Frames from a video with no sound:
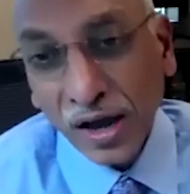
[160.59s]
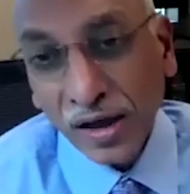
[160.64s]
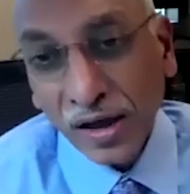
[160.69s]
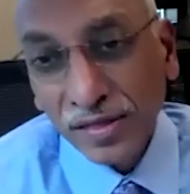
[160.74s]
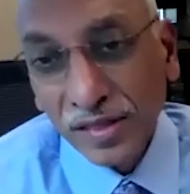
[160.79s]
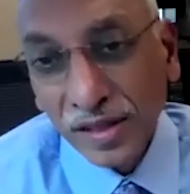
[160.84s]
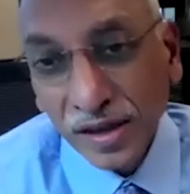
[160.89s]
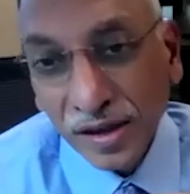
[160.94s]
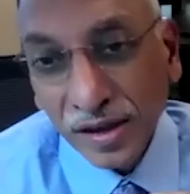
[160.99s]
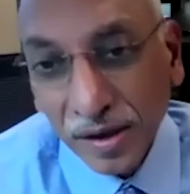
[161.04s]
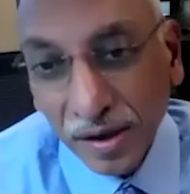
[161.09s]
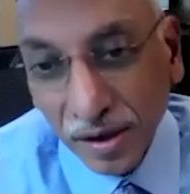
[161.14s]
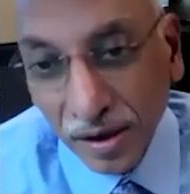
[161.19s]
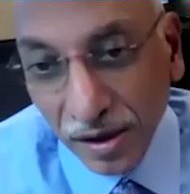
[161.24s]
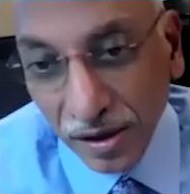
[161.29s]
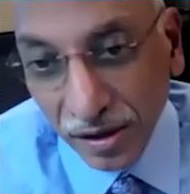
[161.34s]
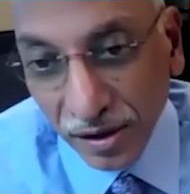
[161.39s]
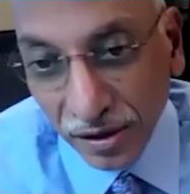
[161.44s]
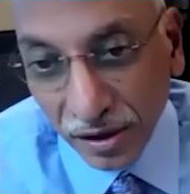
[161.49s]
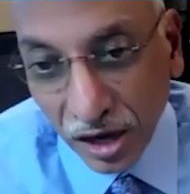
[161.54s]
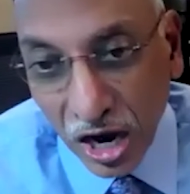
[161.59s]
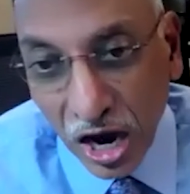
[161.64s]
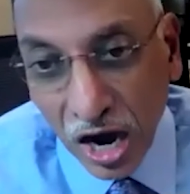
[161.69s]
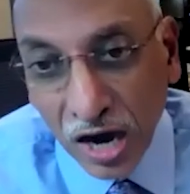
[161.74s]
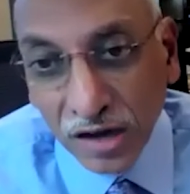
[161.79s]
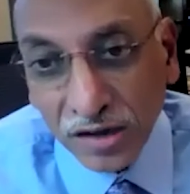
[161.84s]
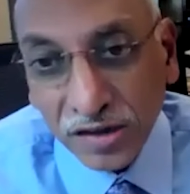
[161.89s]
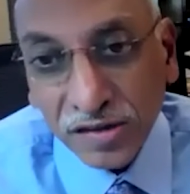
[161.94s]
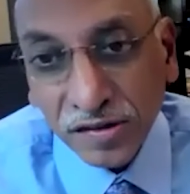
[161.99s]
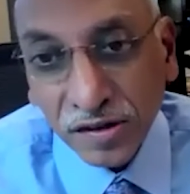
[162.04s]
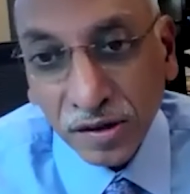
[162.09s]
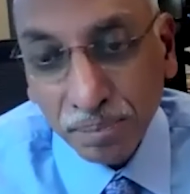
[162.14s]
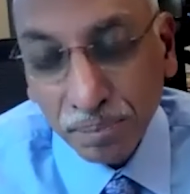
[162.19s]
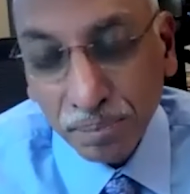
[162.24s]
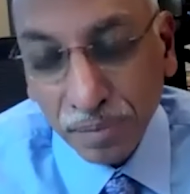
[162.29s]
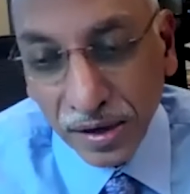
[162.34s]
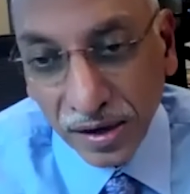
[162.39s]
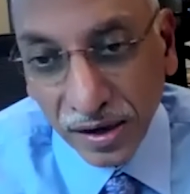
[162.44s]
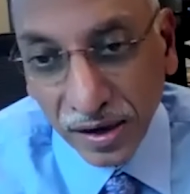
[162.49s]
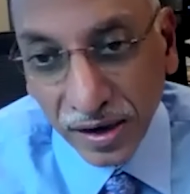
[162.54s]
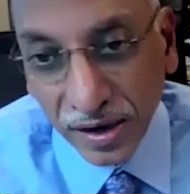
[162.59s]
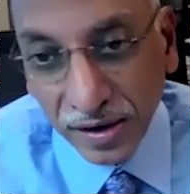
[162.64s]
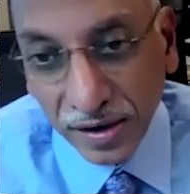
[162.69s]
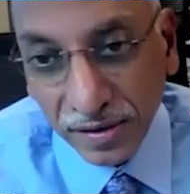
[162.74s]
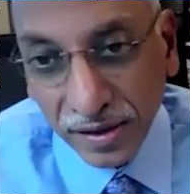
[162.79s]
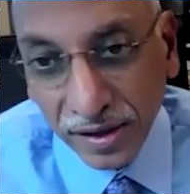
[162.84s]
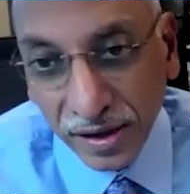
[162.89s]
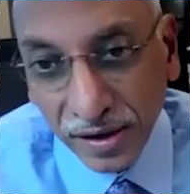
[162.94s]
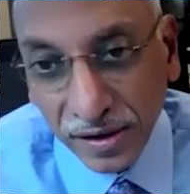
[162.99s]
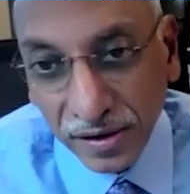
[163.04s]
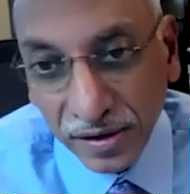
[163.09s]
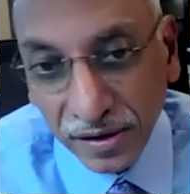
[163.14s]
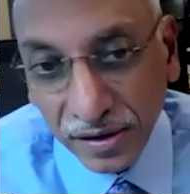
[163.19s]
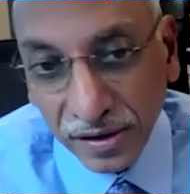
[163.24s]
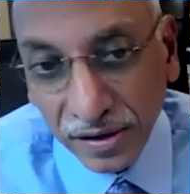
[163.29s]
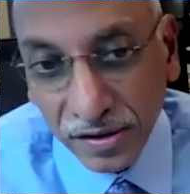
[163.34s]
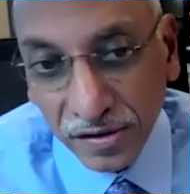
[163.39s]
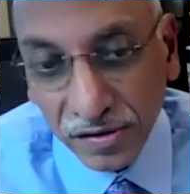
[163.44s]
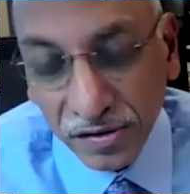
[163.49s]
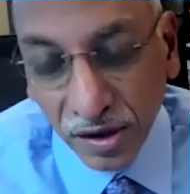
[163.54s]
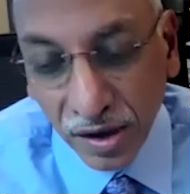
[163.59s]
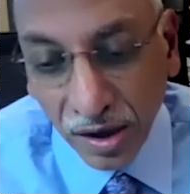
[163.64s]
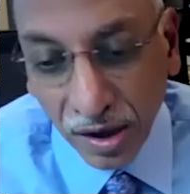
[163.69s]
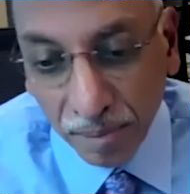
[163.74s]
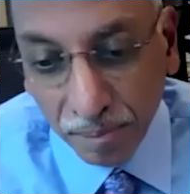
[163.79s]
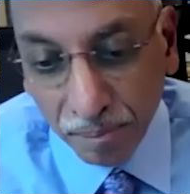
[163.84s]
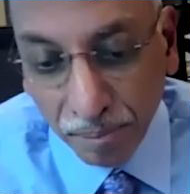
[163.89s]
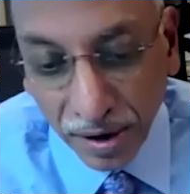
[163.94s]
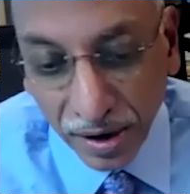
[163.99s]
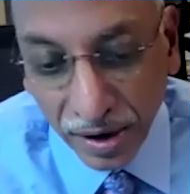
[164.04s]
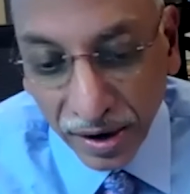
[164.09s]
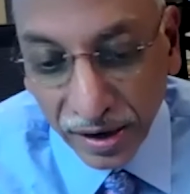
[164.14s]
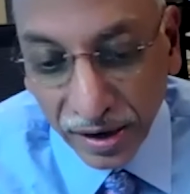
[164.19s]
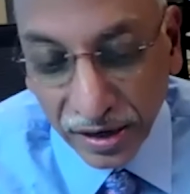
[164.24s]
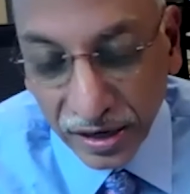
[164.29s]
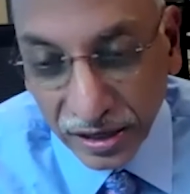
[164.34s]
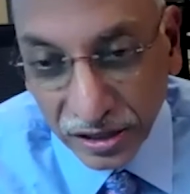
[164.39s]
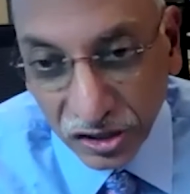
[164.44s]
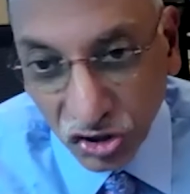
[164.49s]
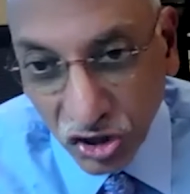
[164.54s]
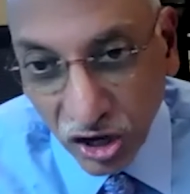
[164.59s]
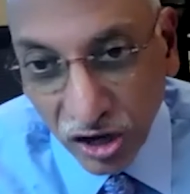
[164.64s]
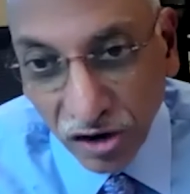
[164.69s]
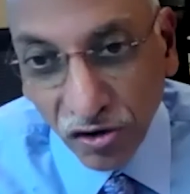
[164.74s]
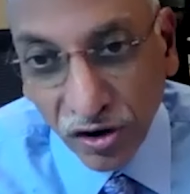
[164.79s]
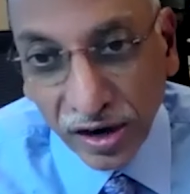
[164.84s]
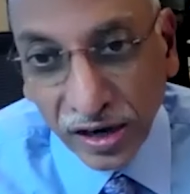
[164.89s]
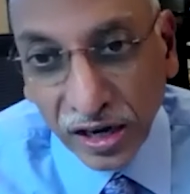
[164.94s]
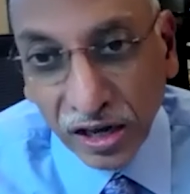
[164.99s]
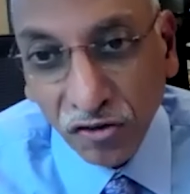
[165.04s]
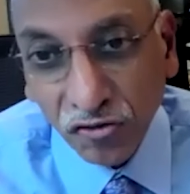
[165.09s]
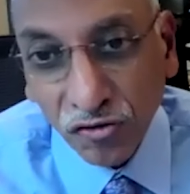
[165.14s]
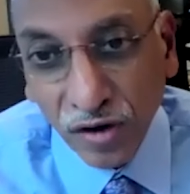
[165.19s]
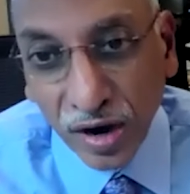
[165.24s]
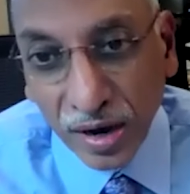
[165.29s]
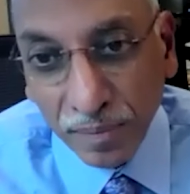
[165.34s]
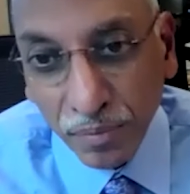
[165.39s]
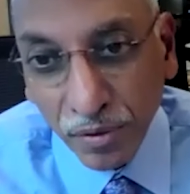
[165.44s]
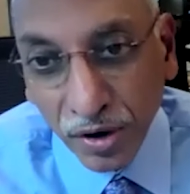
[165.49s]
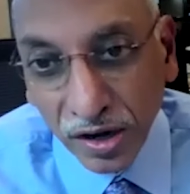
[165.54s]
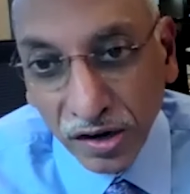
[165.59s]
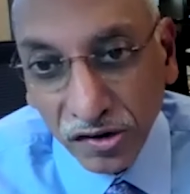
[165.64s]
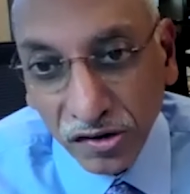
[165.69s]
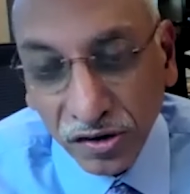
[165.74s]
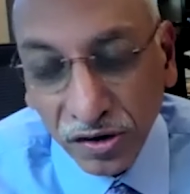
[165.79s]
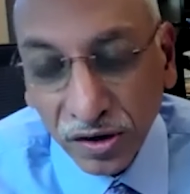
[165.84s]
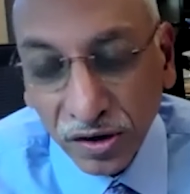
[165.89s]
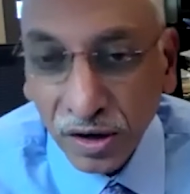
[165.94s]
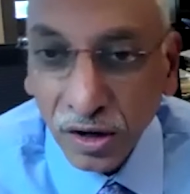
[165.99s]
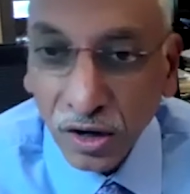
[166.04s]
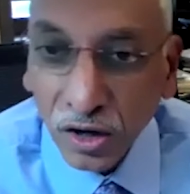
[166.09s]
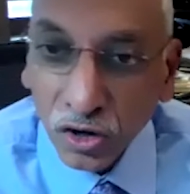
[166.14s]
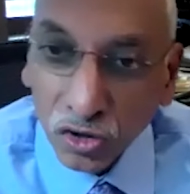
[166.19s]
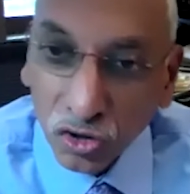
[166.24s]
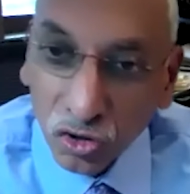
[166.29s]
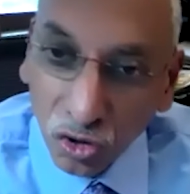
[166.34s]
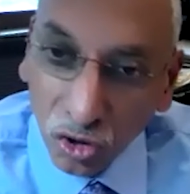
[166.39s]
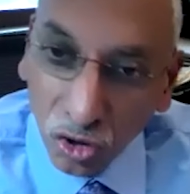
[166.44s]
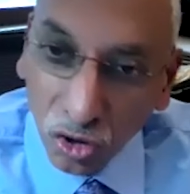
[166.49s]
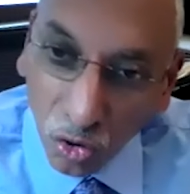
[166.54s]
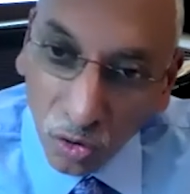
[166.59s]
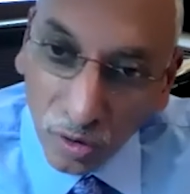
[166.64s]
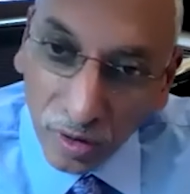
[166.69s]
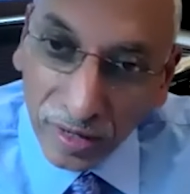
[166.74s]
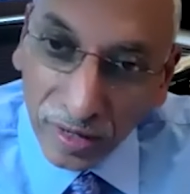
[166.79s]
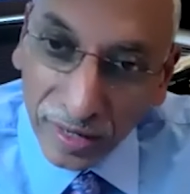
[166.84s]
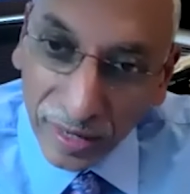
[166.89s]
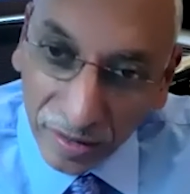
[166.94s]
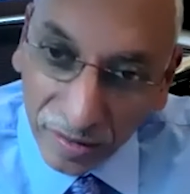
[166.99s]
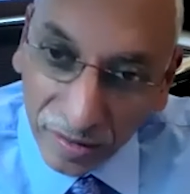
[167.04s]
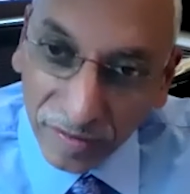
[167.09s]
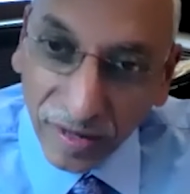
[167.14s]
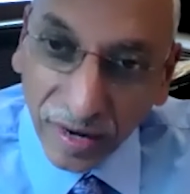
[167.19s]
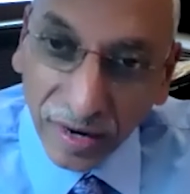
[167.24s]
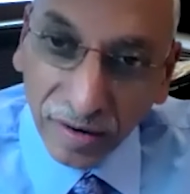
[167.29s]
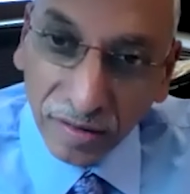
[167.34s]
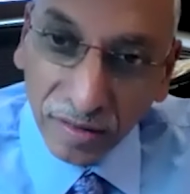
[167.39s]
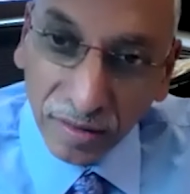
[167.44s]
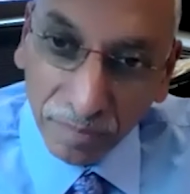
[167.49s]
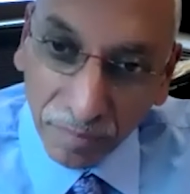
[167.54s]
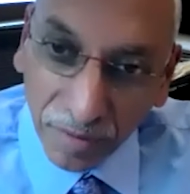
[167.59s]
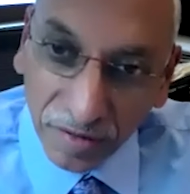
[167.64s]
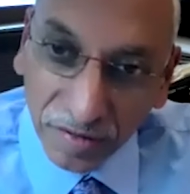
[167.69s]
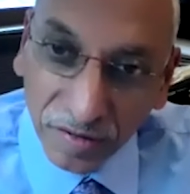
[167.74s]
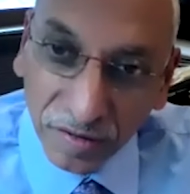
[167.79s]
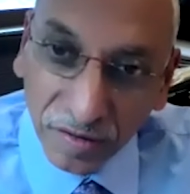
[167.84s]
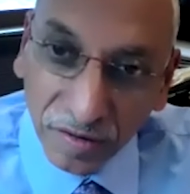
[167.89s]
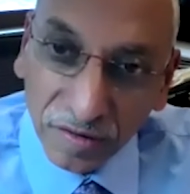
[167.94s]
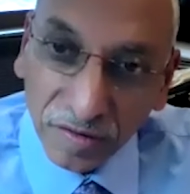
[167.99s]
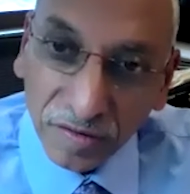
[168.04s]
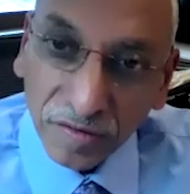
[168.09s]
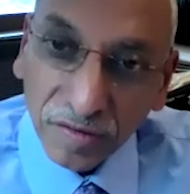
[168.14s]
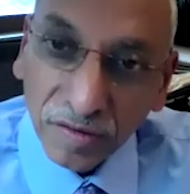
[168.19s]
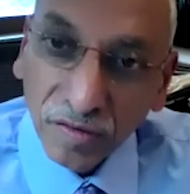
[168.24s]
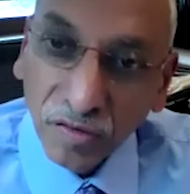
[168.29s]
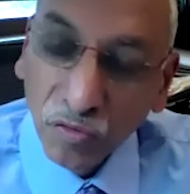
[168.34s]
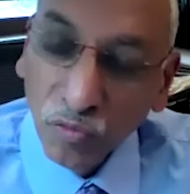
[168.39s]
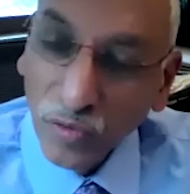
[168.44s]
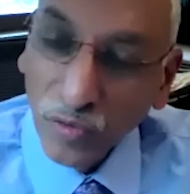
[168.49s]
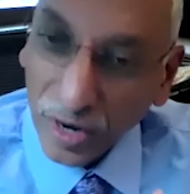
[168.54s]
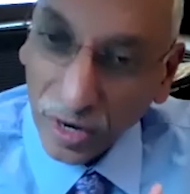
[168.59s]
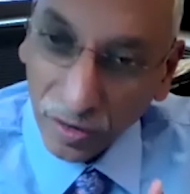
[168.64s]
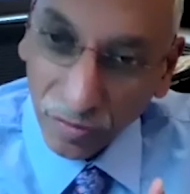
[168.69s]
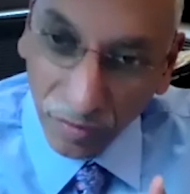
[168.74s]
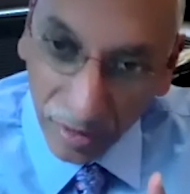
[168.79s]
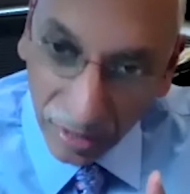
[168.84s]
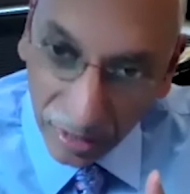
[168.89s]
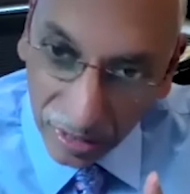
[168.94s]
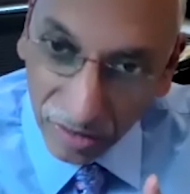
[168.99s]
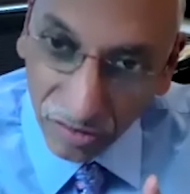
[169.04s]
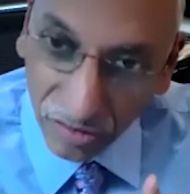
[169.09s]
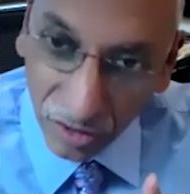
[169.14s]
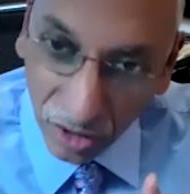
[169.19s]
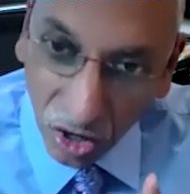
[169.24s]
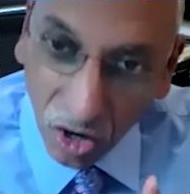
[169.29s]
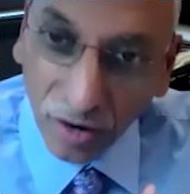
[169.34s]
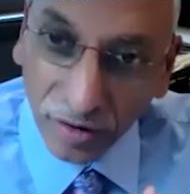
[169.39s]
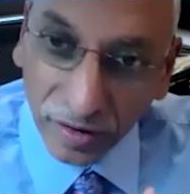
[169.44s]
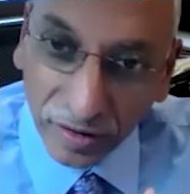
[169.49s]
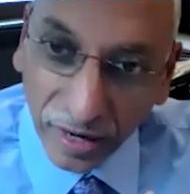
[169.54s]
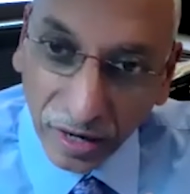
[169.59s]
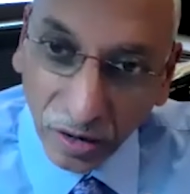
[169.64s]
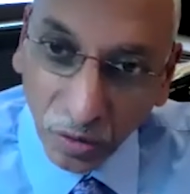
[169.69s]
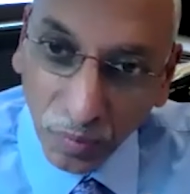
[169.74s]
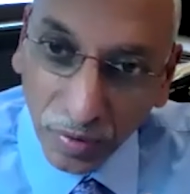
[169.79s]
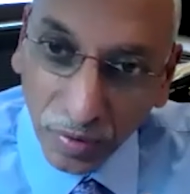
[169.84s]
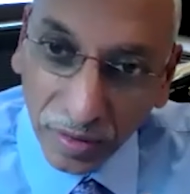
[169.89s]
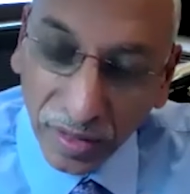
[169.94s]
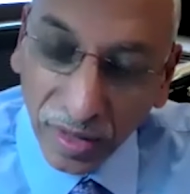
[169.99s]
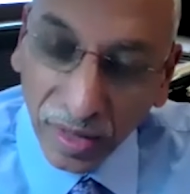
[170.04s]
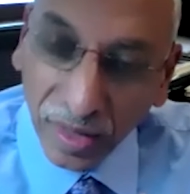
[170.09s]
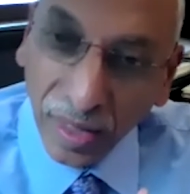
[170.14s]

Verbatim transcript: The concept behind that is by generating vibration, you locally excite the muscles wherever it is in contact with.